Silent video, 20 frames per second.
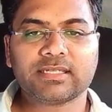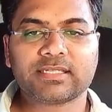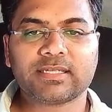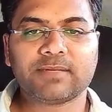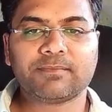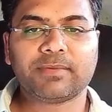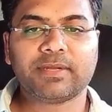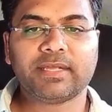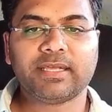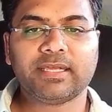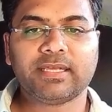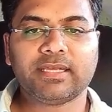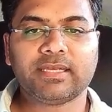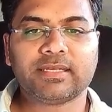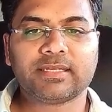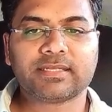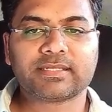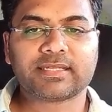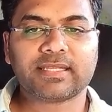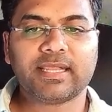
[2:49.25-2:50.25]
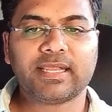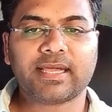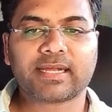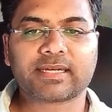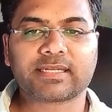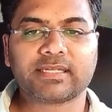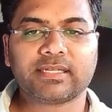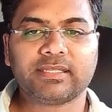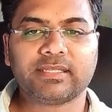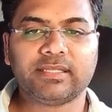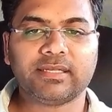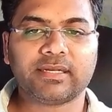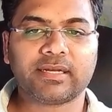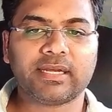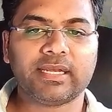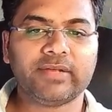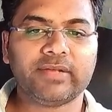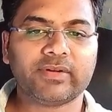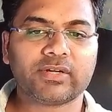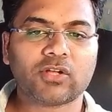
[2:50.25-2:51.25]
Simply select the
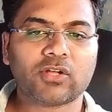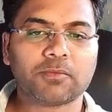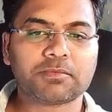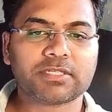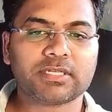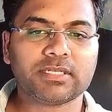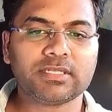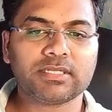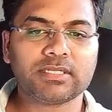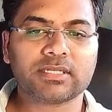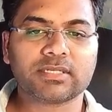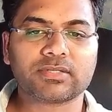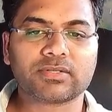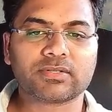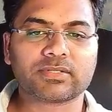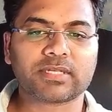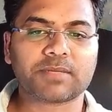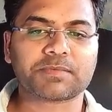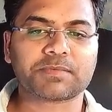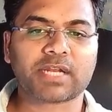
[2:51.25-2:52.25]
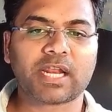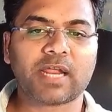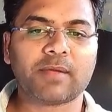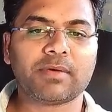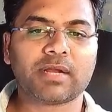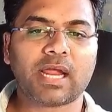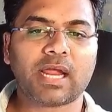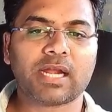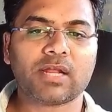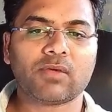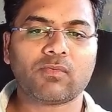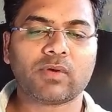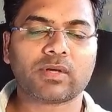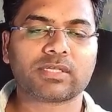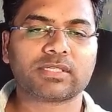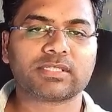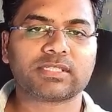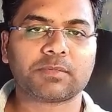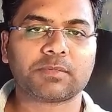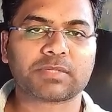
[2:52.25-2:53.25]
relevant options. So subscriber, I don't
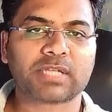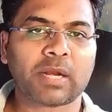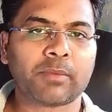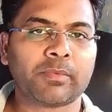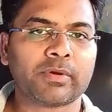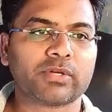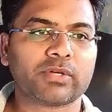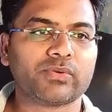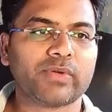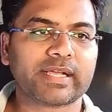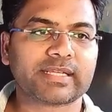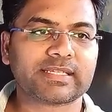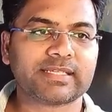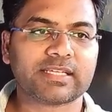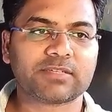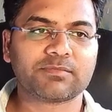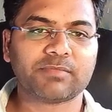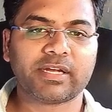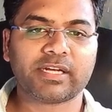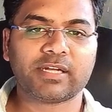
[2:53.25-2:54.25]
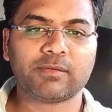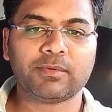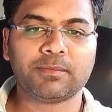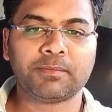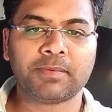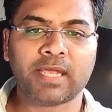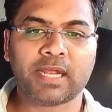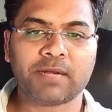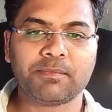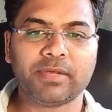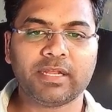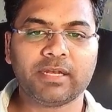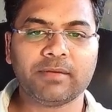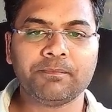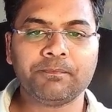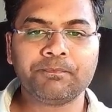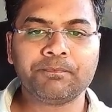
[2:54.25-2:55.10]
want subscriber to access my WP admin,